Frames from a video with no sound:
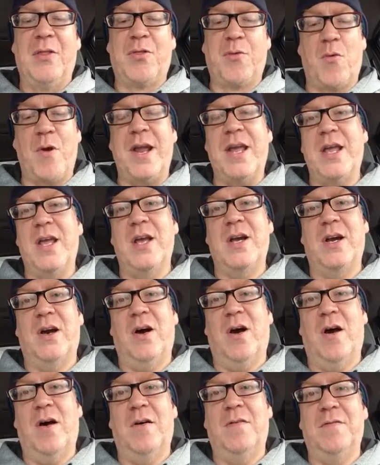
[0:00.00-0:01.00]
three
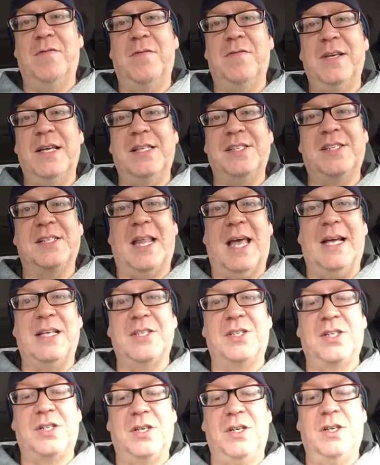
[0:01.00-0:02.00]
of its
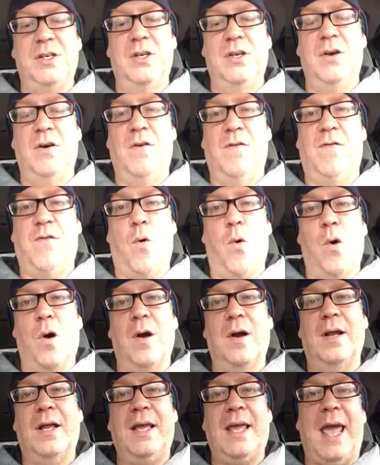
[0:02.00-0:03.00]
last
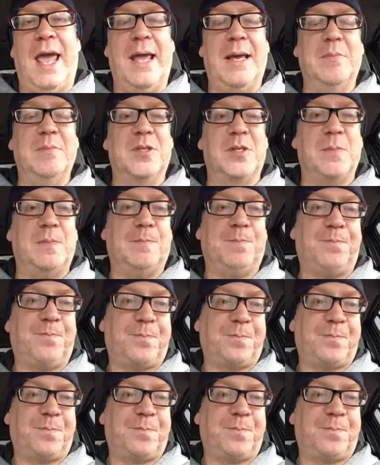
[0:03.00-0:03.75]
four games.